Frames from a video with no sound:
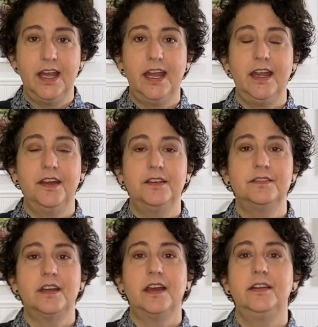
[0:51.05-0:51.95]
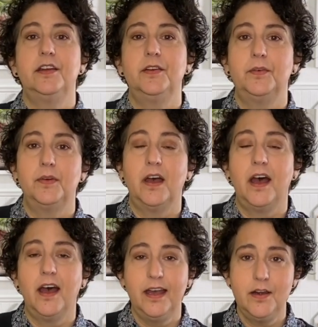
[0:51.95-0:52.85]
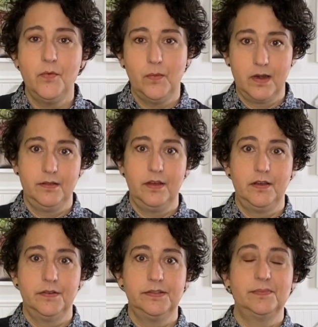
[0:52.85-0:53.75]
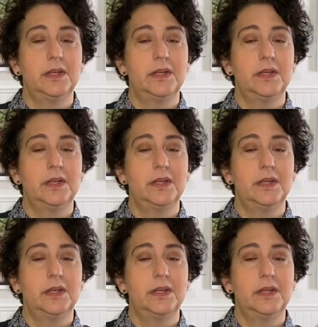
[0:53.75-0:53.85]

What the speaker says: And I know I don't wear those,